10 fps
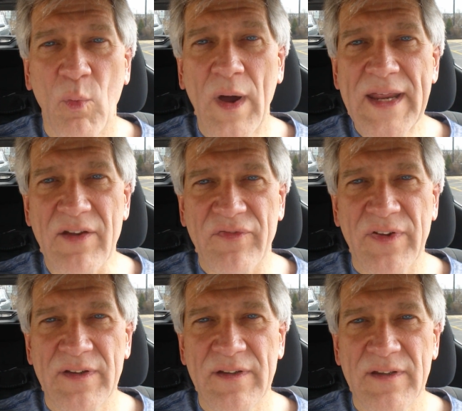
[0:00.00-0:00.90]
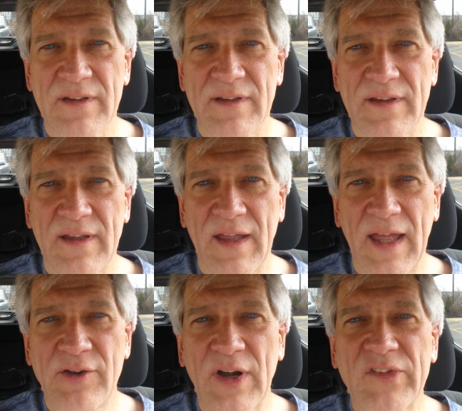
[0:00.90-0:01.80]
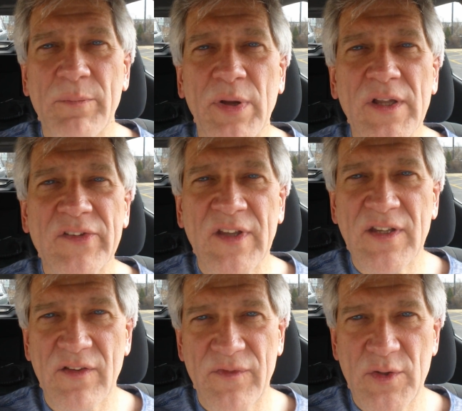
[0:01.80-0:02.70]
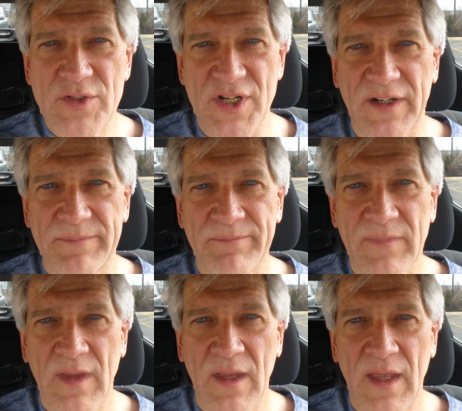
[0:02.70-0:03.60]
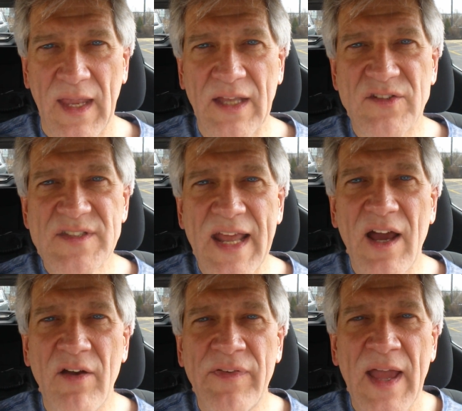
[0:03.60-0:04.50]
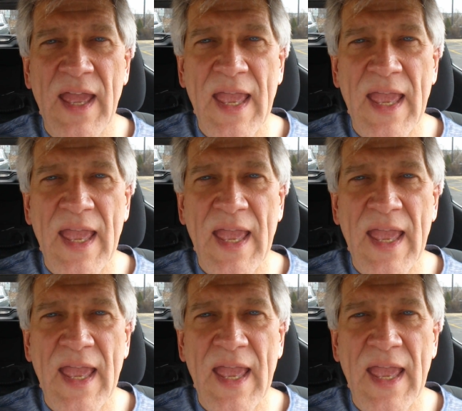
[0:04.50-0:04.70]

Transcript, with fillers: what if and tries to pull us into the future instead of